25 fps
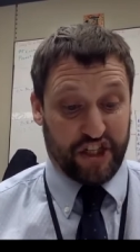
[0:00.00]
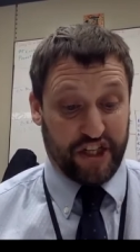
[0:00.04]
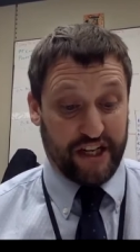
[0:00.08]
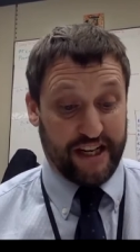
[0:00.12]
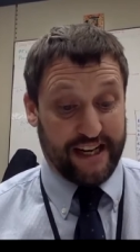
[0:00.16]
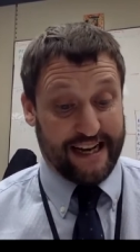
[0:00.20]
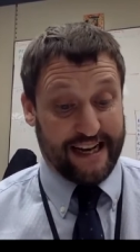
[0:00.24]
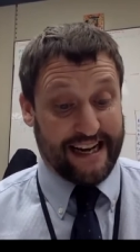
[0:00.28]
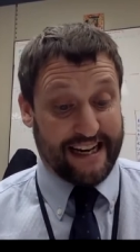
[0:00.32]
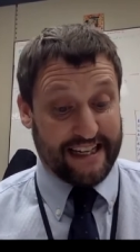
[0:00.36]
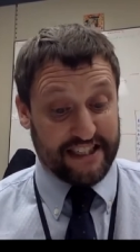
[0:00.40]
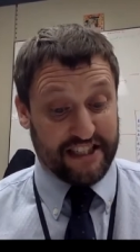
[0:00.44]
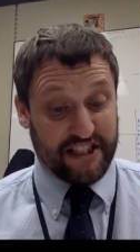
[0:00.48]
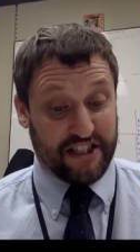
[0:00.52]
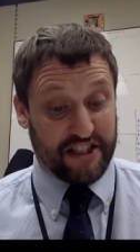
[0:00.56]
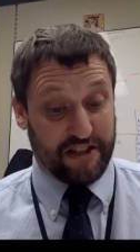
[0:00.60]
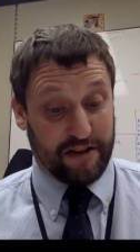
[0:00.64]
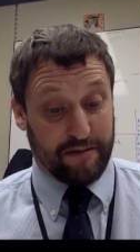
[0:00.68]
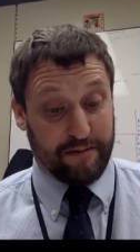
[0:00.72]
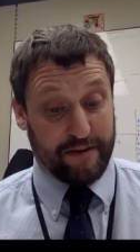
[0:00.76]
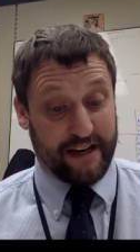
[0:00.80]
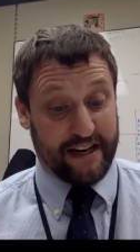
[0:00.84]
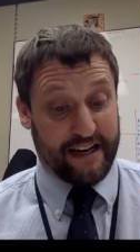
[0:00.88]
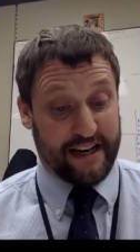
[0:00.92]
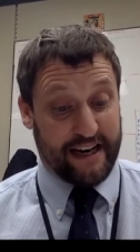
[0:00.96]
She has
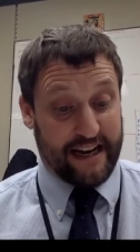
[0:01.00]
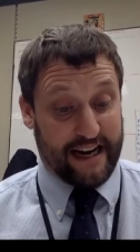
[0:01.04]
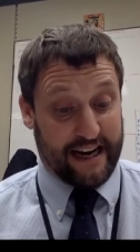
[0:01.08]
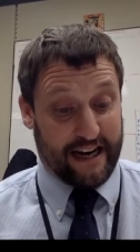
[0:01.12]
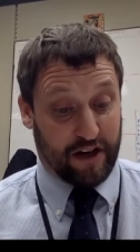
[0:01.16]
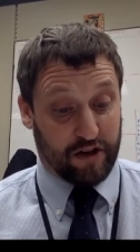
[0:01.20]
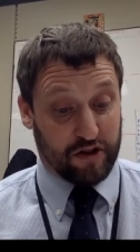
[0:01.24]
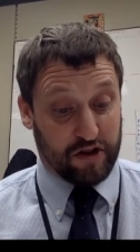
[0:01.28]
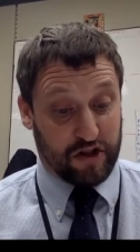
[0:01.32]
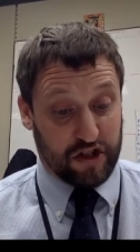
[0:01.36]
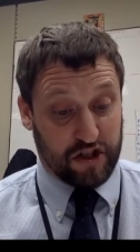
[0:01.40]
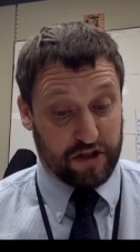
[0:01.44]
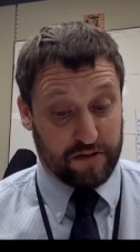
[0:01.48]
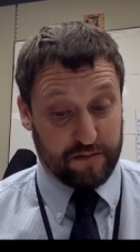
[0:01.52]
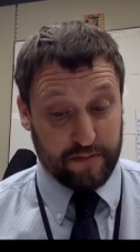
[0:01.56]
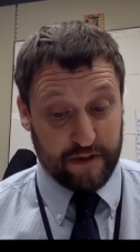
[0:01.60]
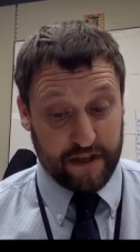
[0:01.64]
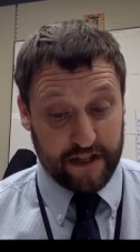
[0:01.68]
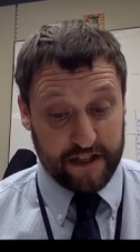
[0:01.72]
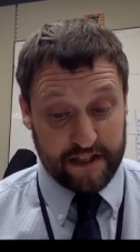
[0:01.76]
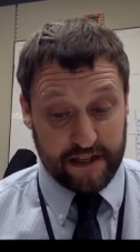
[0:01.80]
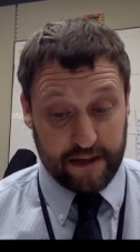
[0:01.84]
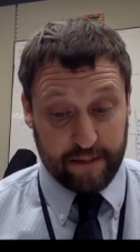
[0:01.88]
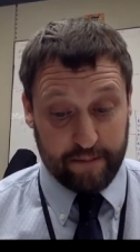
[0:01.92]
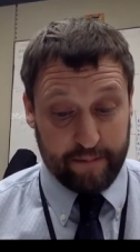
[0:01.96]
some
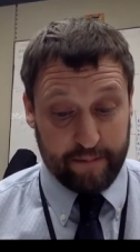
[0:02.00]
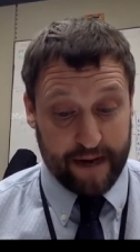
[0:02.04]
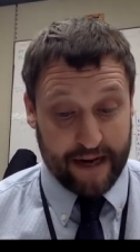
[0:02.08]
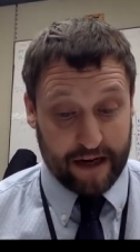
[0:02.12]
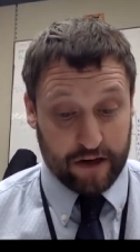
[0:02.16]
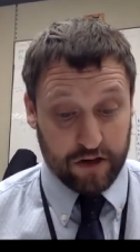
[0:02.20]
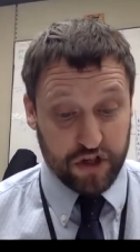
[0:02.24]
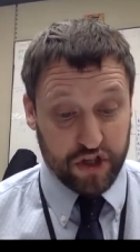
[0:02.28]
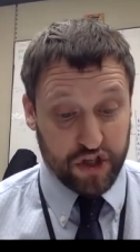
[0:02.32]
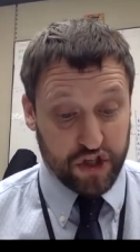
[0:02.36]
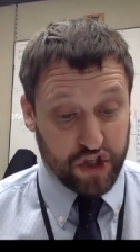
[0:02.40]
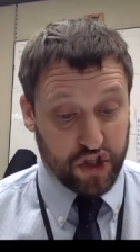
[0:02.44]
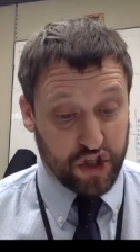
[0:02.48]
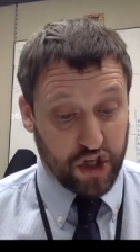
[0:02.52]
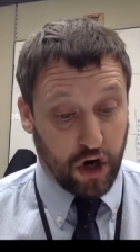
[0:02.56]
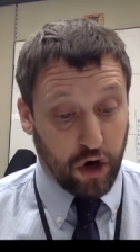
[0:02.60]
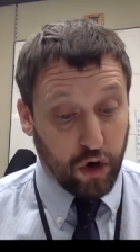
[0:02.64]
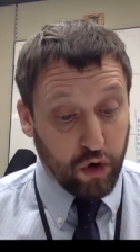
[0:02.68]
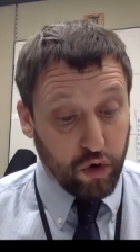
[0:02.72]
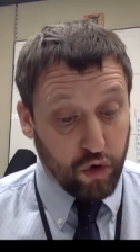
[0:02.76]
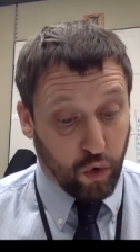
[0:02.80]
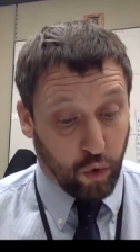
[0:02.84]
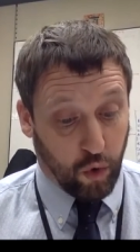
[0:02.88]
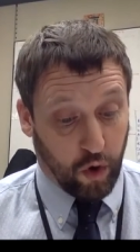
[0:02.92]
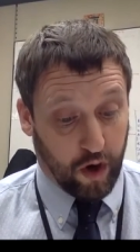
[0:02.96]
announcements about
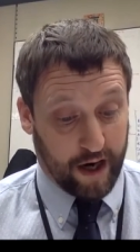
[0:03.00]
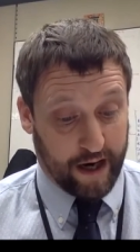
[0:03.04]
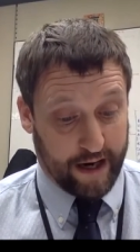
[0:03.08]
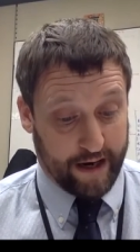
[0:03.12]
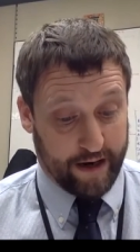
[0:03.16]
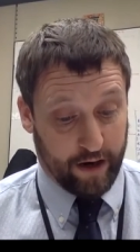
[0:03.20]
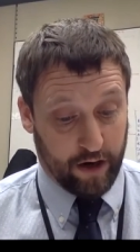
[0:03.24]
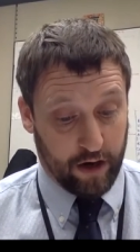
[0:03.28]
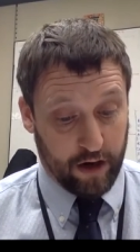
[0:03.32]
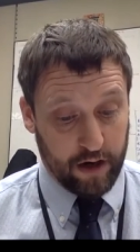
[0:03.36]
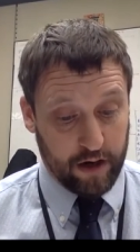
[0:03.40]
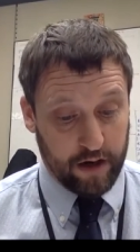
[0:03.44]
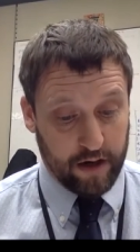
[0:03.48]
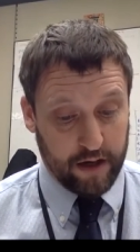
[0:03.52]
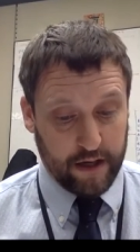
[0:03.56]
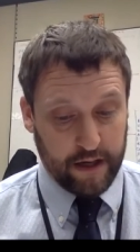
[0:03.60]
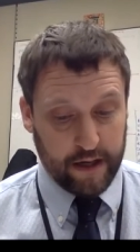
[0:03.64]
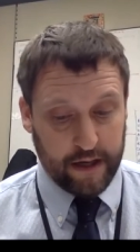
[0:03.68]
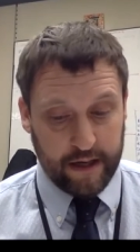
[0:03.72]
show choir.